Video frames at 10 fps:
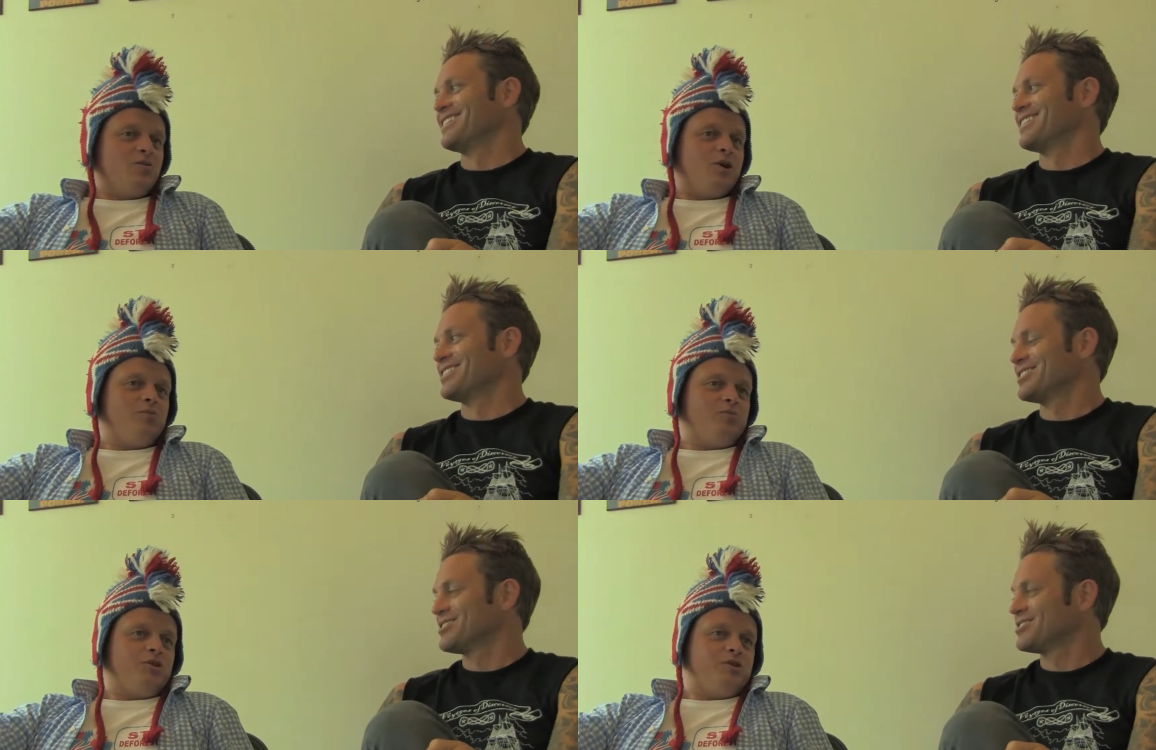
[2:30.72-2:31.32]

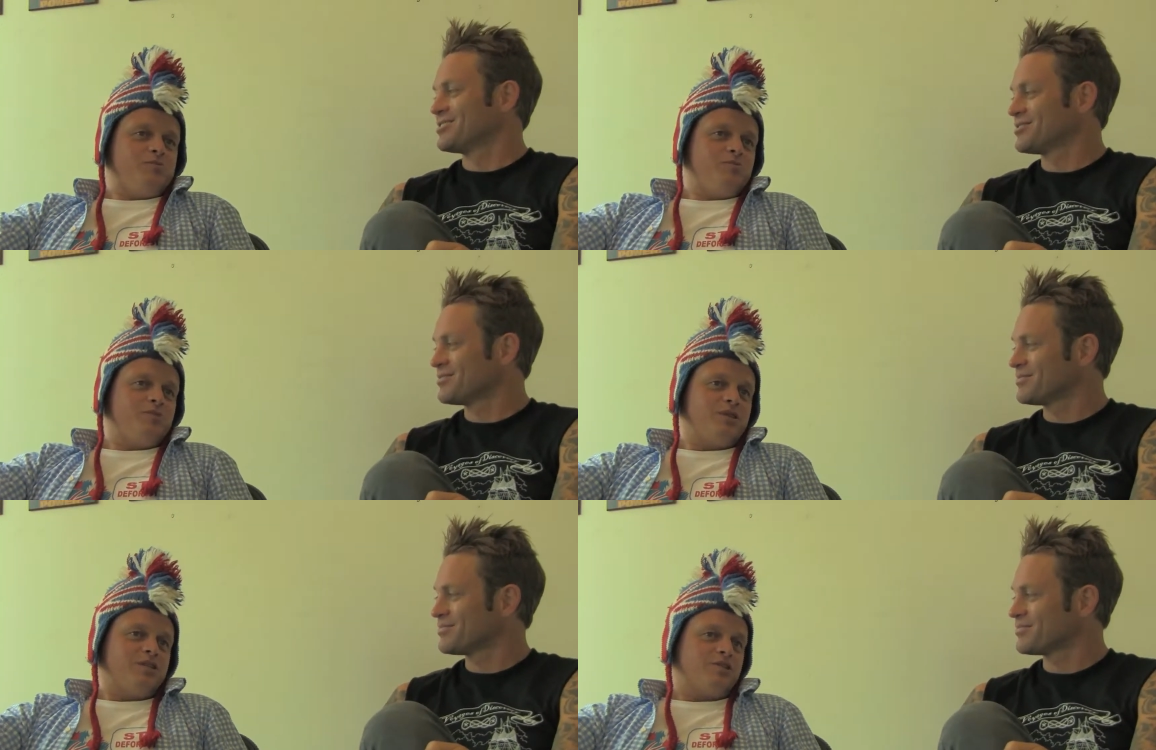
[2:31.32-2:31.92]
Speaker 1: Well, you know,
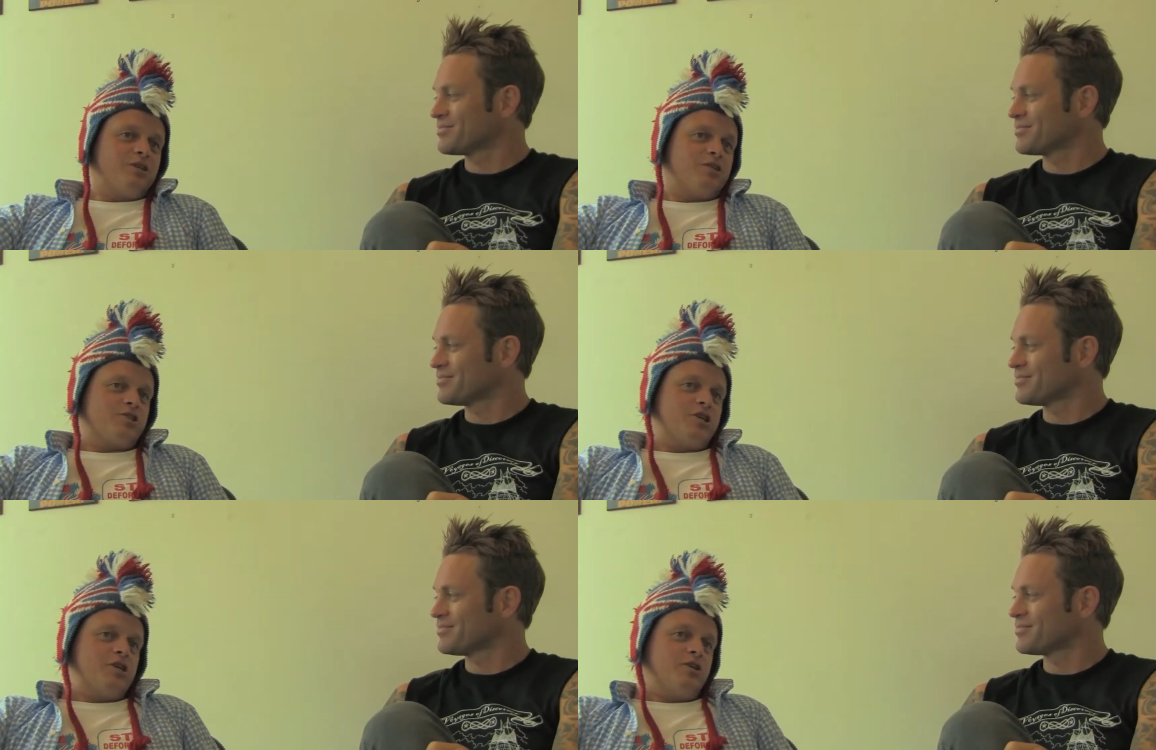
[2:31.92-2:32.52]
let's,
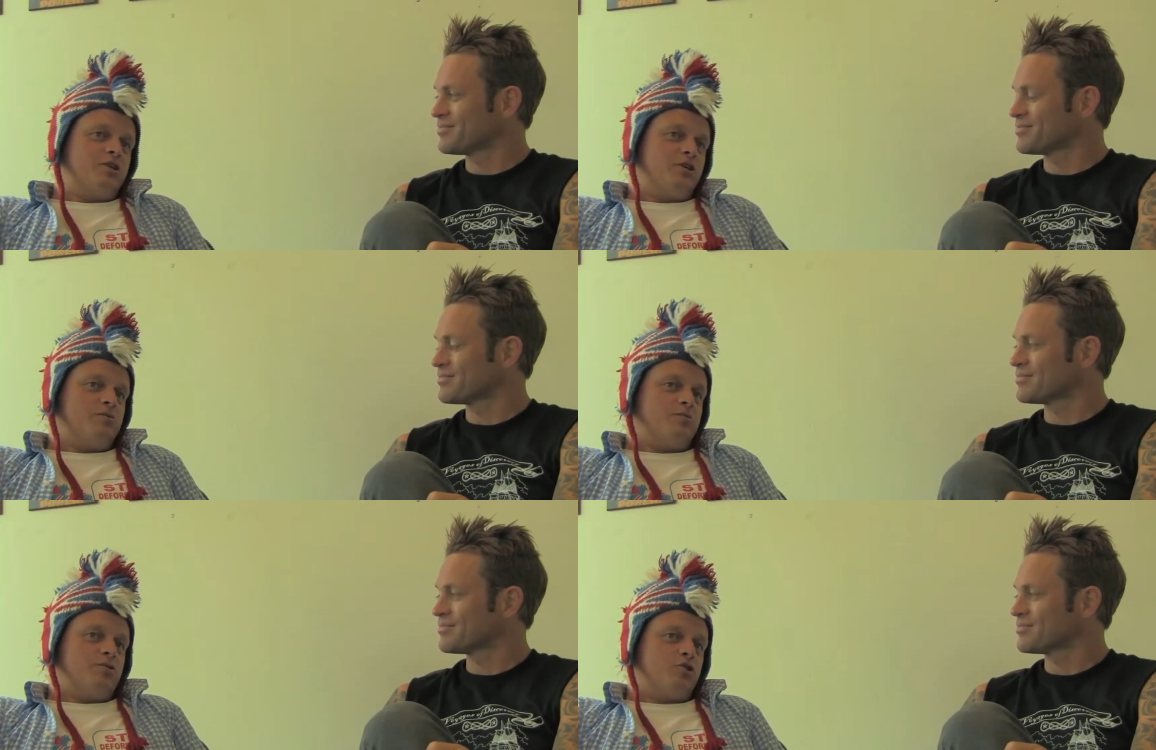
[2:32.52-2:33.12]
let's say, you
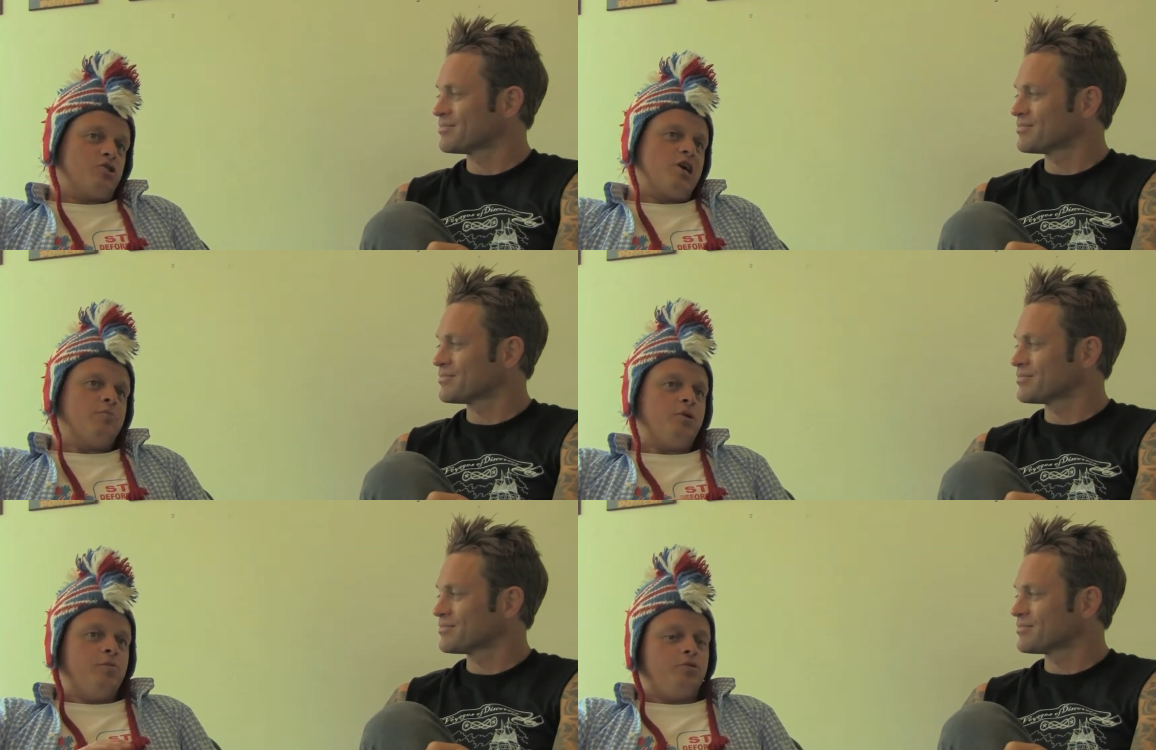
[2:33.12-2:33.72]
know, just
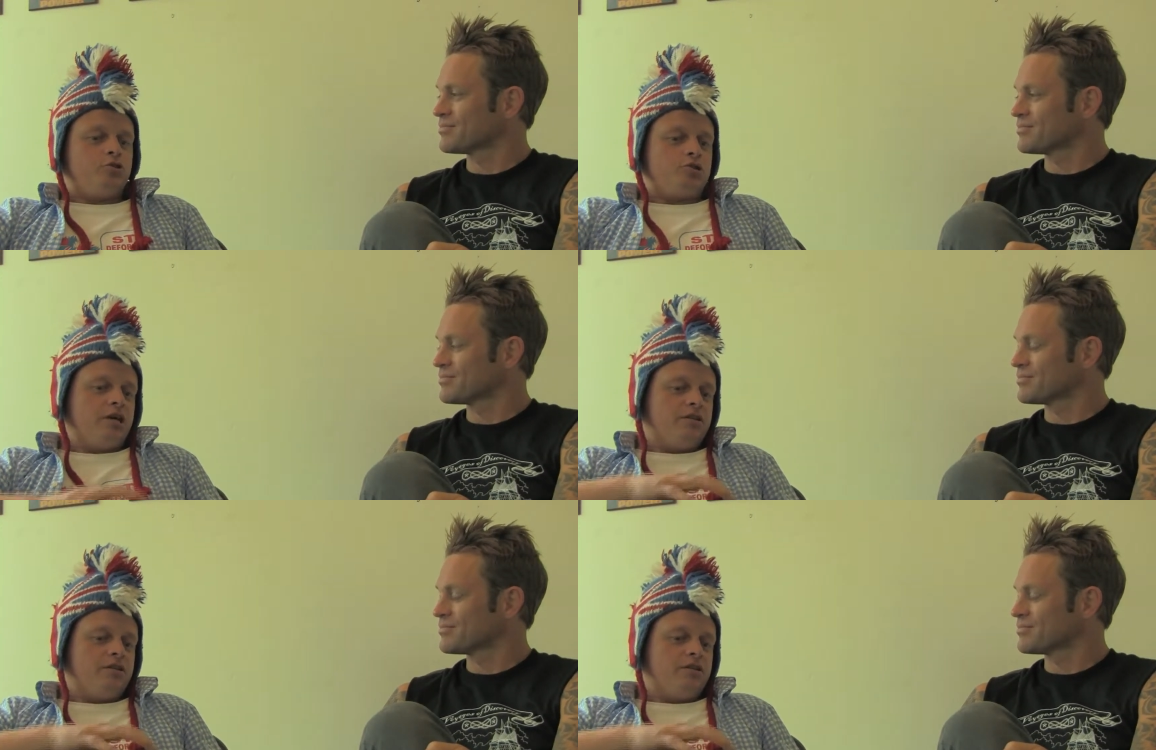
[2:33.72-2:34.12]
getting people, just